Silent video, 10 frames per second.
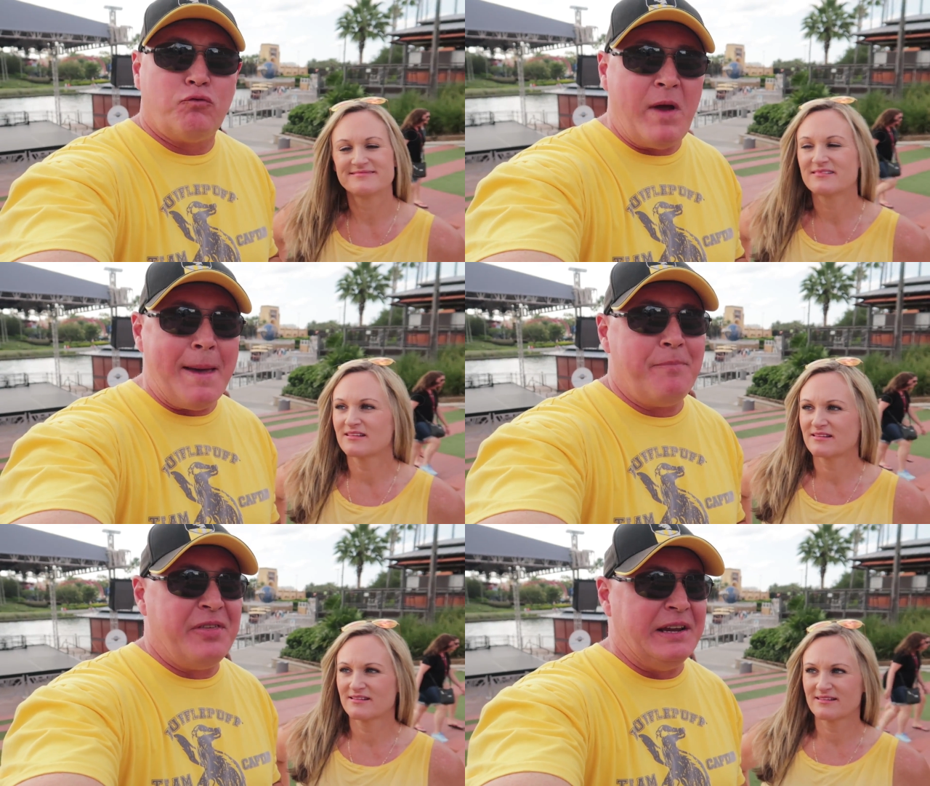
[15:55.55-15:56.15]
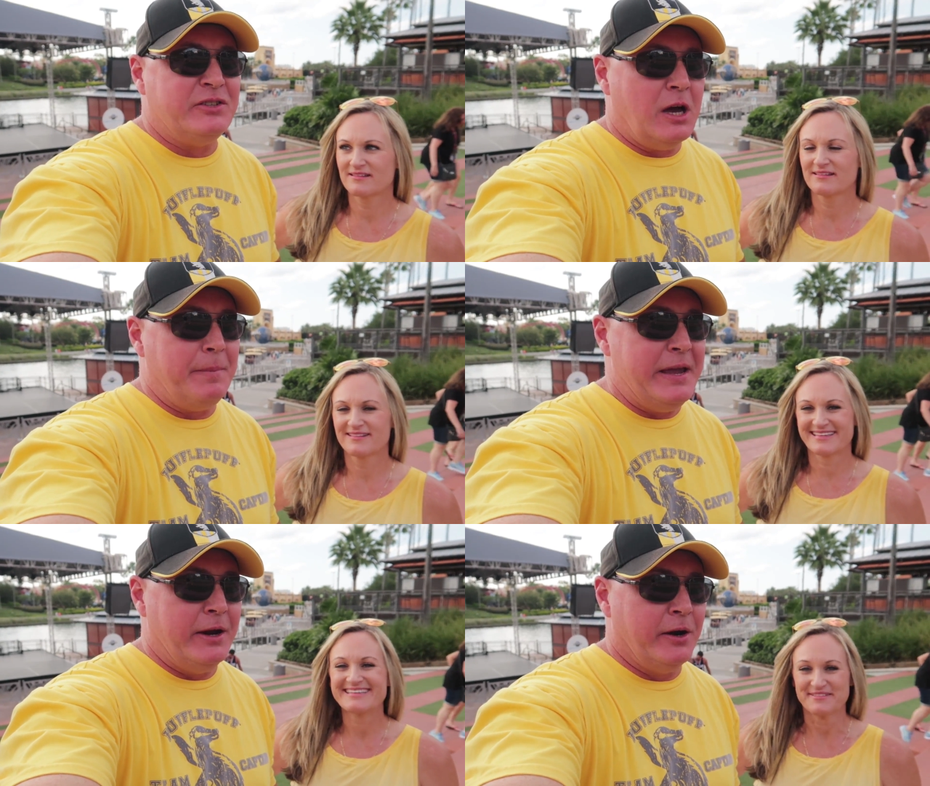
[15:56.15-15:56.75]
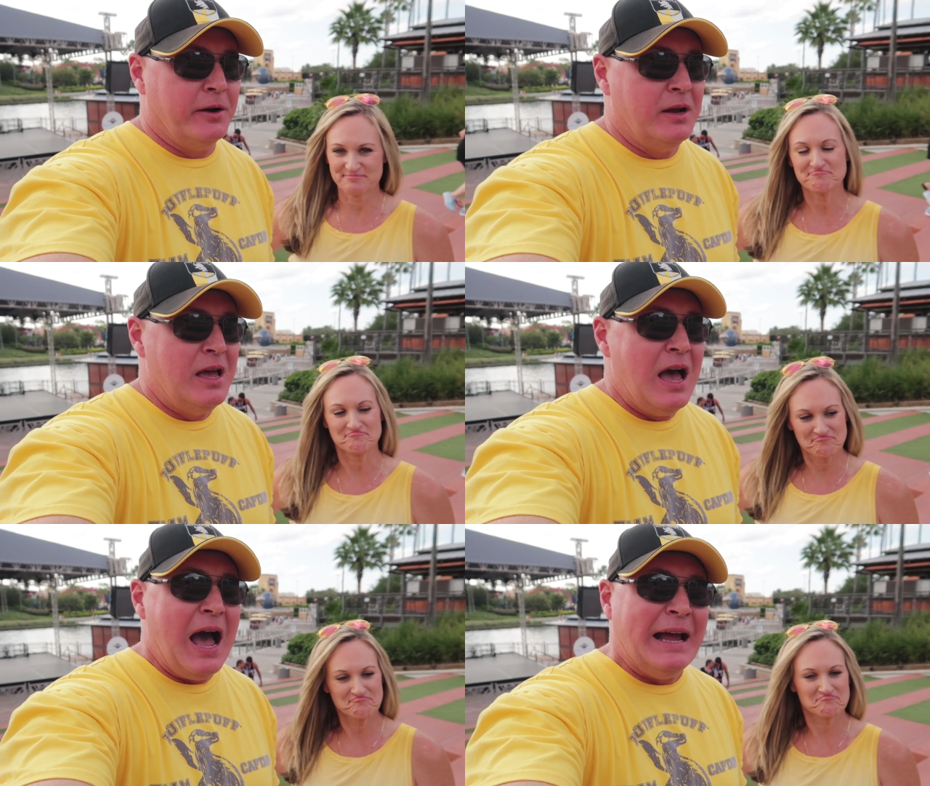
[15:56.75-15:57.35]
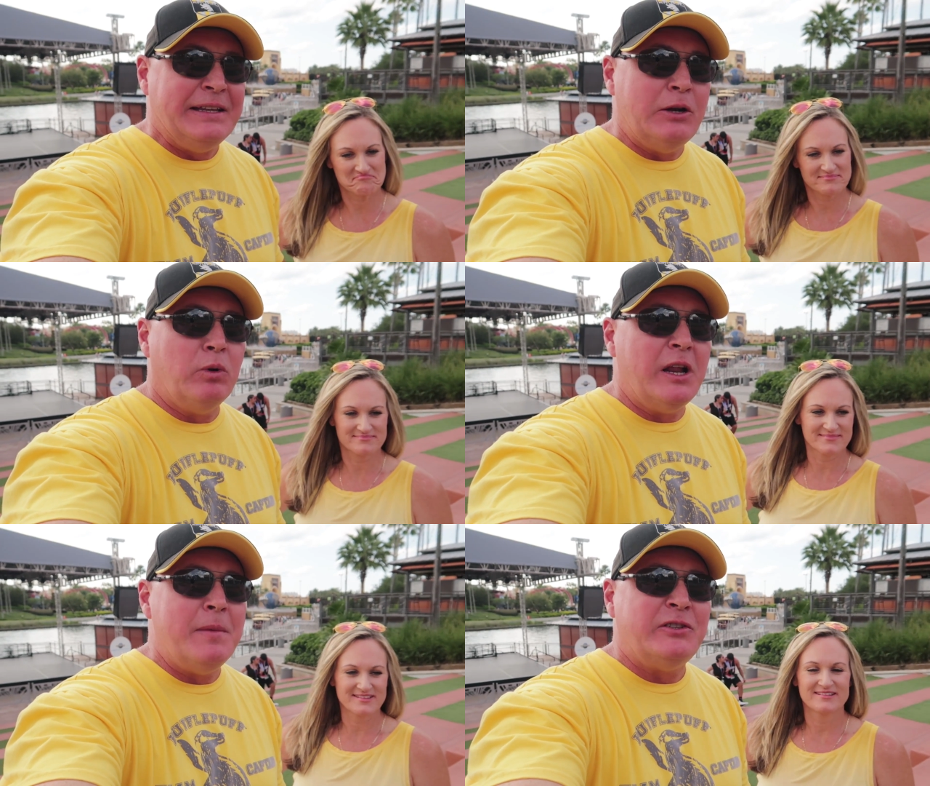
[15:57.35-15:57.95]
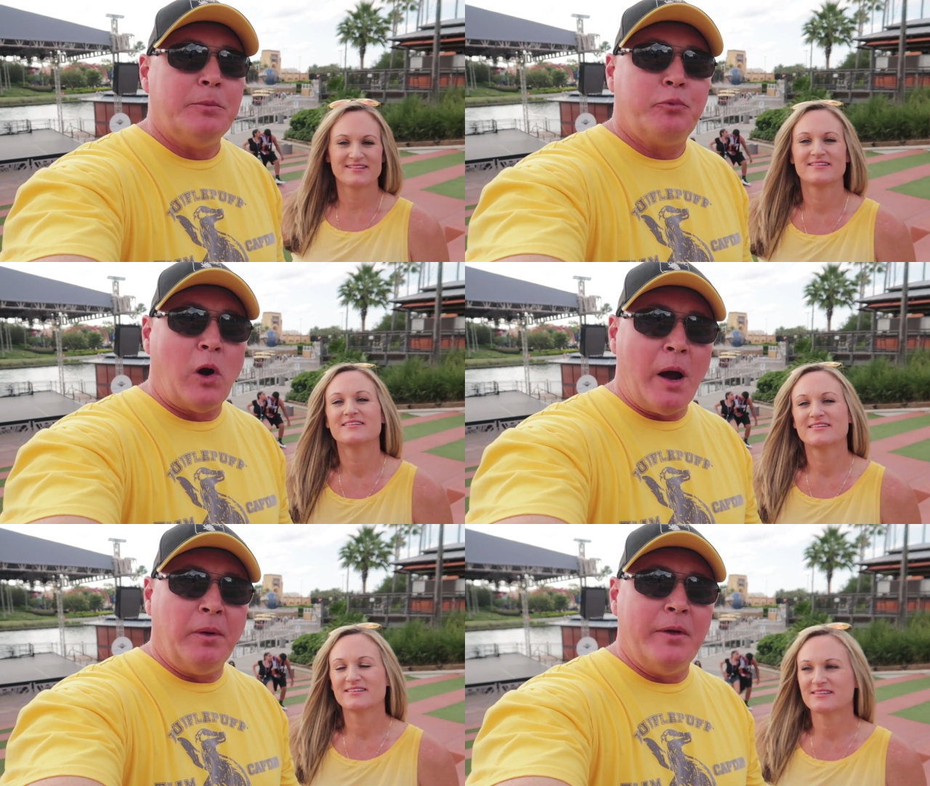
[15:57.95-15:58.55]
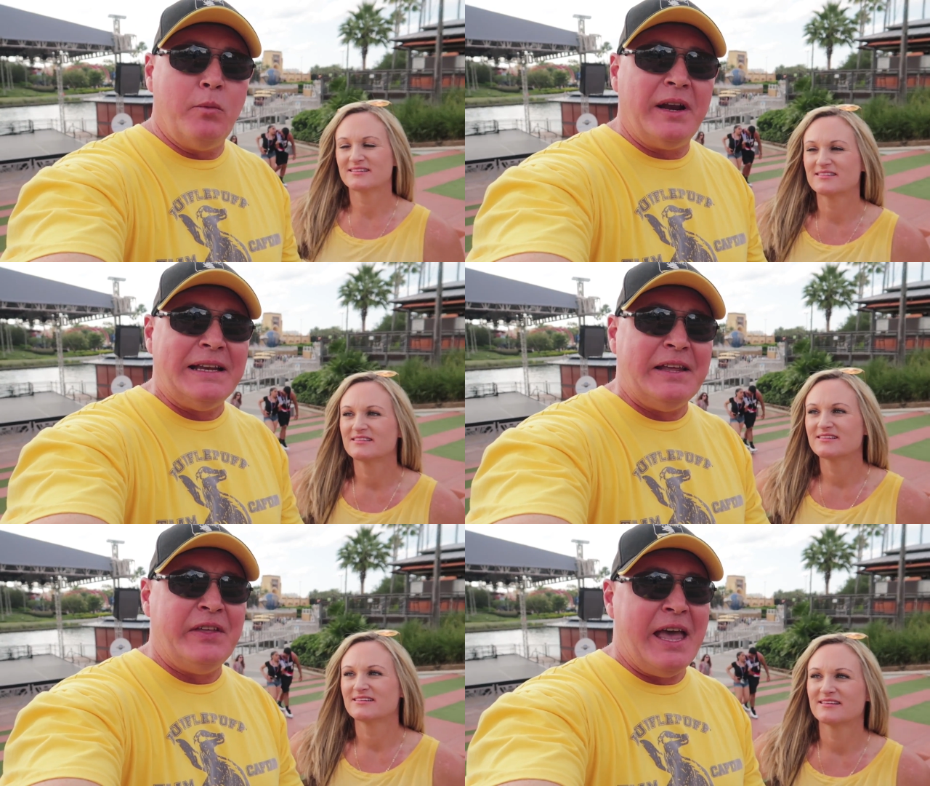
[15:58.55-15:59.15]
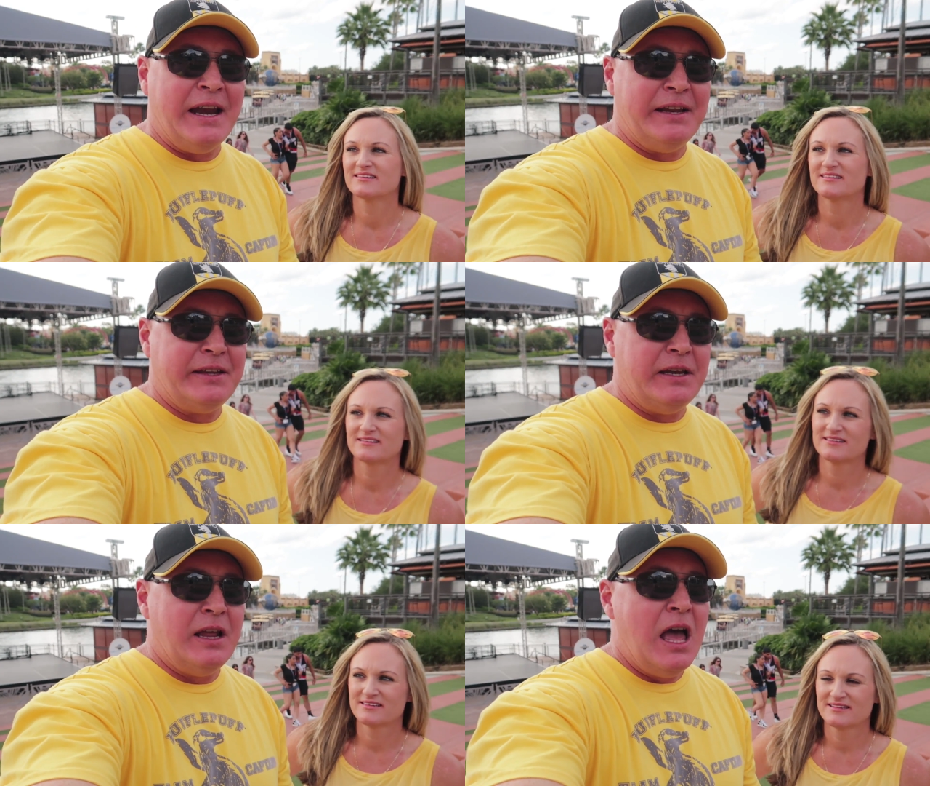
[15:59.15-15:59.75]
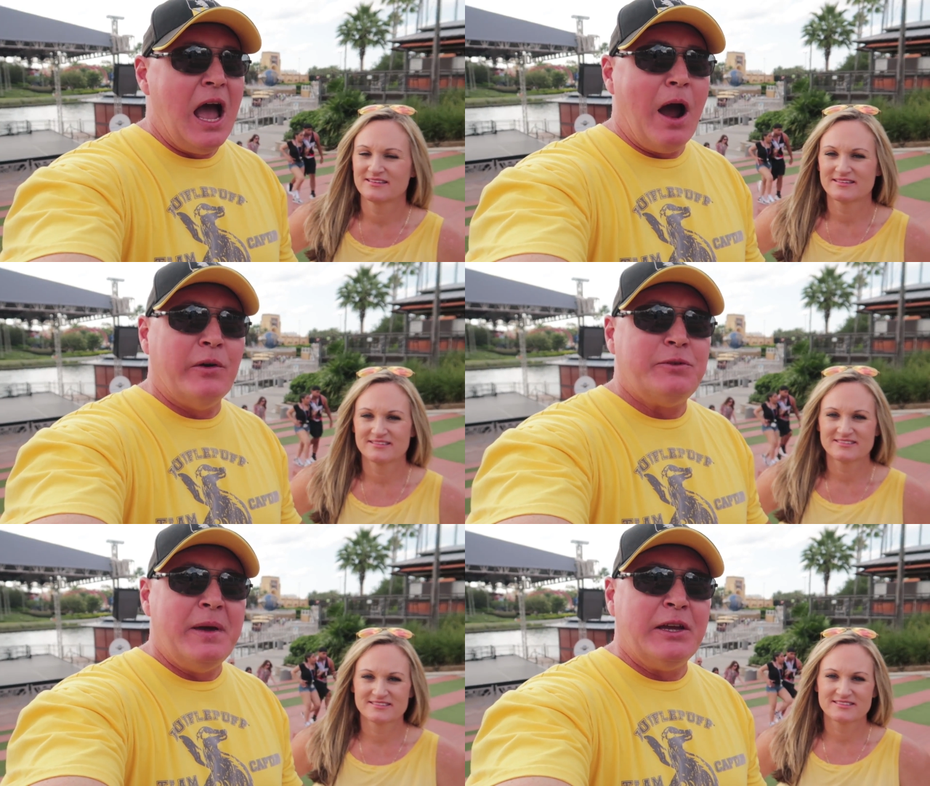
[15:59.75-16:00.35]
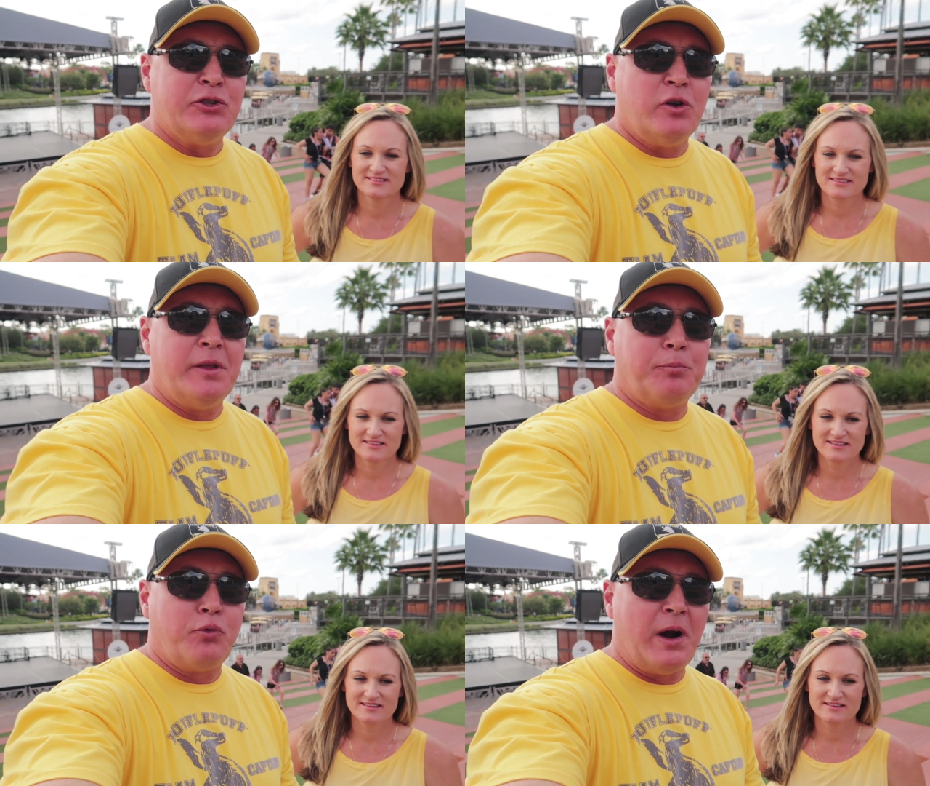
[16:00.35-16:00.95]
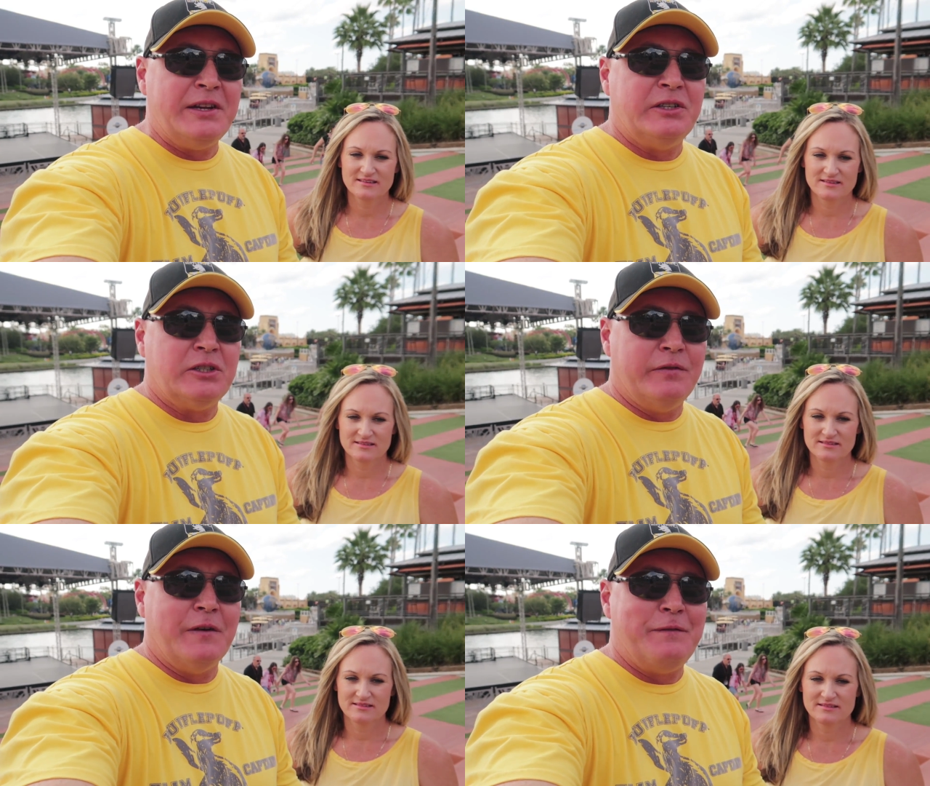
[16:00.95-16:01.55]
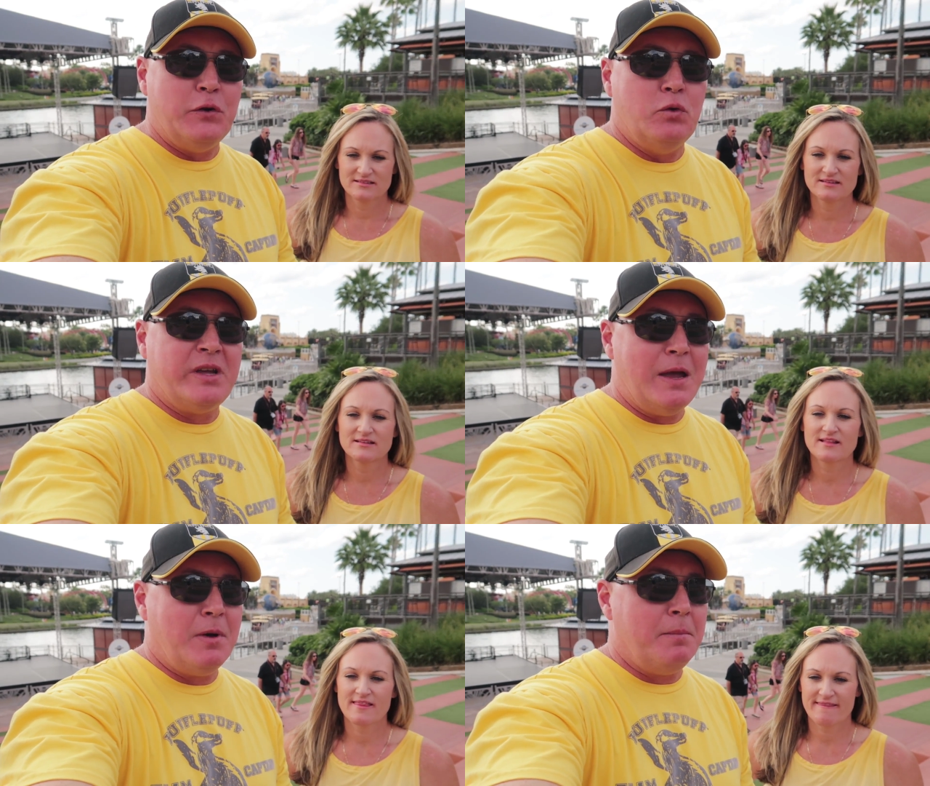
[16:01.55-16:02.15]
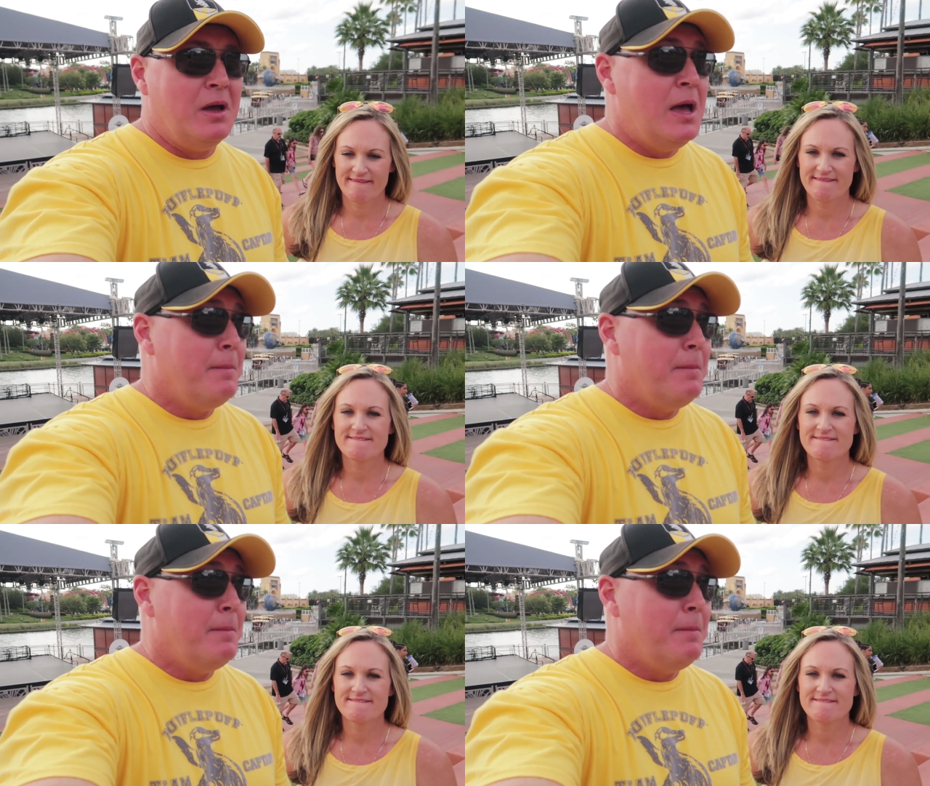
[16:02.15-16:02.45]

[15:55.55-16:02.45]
Speaker 1: wrap things up here. I did want to mention probably when I did the editing, I was making sure the prices of the food came up